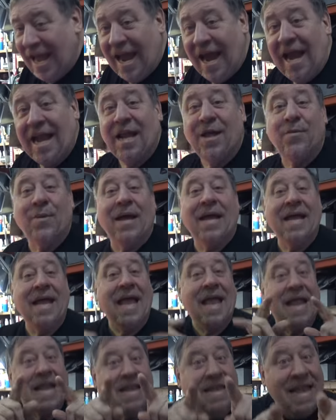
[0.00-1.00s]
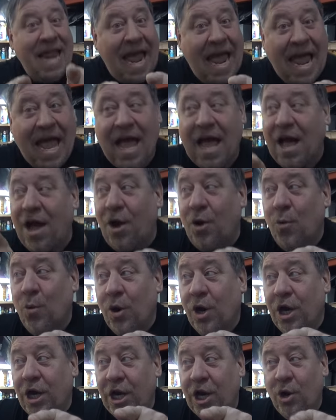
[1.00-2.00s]
anyway, now
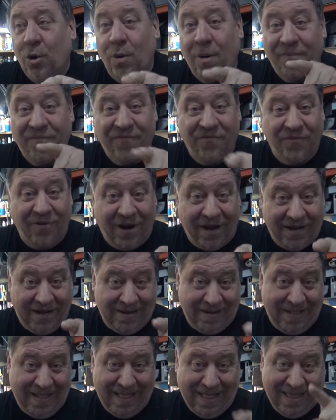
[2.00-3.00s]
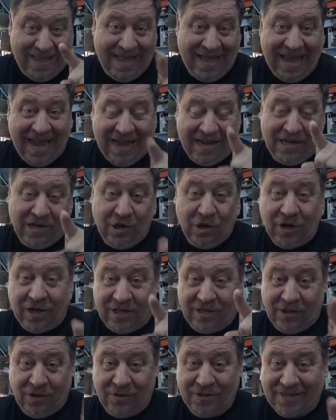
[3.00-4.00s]
we're going to go up front and look
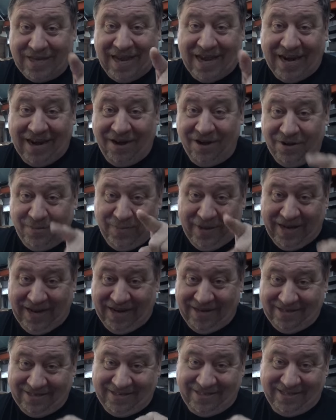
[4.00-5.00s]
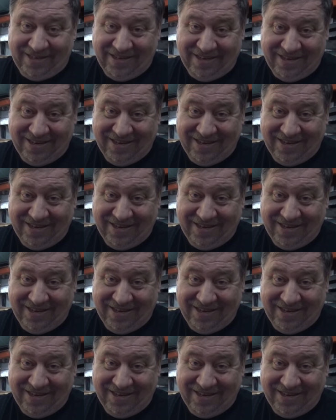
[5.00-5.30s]
at those Iron Mans.